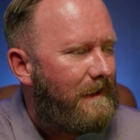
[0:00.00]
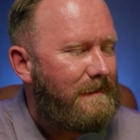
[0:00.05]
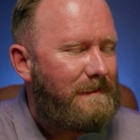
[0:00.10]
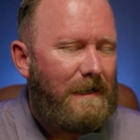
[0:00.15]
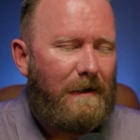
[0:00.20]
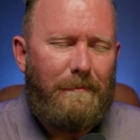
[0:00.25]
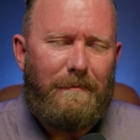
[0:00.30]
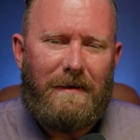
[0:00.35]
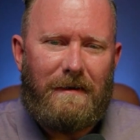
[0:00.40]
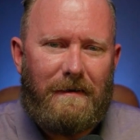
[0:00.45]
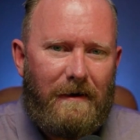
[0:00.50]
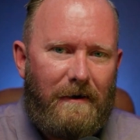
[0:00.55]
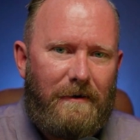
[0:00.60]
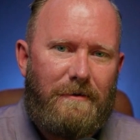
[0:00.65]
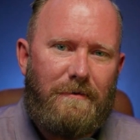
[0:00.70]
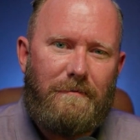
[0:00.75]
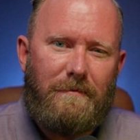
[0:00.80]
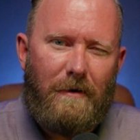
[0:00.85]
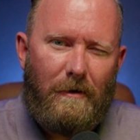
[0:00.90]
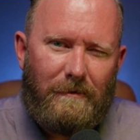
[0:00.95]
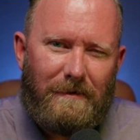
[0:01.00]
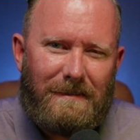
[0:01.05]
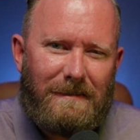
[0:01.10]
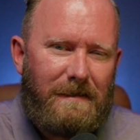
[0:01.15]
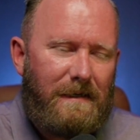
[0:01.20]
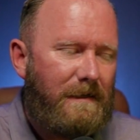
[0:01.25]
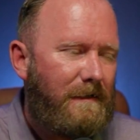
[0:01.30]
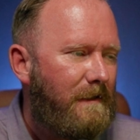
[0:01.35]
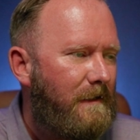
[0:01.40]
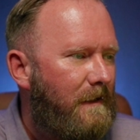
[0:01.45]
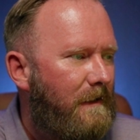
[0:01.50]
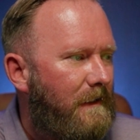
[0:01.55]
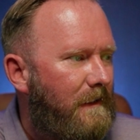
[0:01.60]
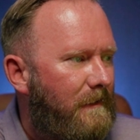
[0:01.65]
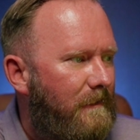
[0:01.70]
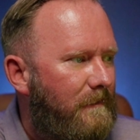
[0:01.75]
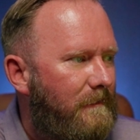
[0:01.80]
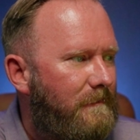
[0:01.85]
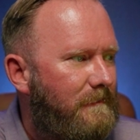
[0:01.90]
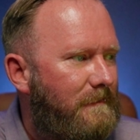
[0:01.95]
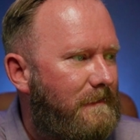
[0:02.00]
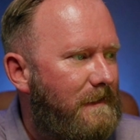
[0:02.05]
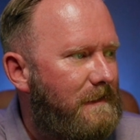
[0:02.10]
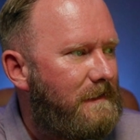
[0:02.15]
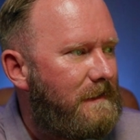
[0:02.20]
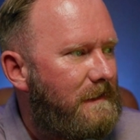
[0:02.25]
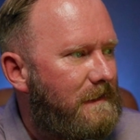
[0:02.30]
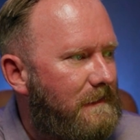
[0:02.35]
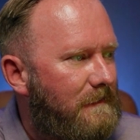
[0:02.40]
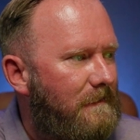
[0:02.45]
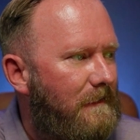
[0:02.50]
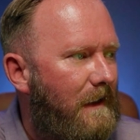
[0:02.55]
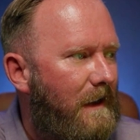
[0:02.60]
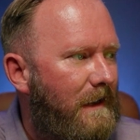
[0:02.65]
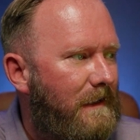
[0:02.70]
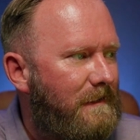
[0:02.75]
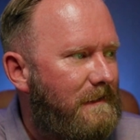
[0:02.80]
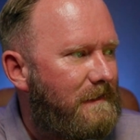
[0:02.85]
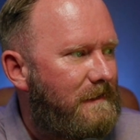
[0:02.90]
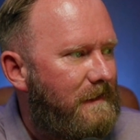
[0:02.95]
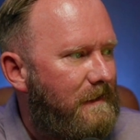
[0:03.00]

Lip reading: Tell me, are you noticing Disney's lines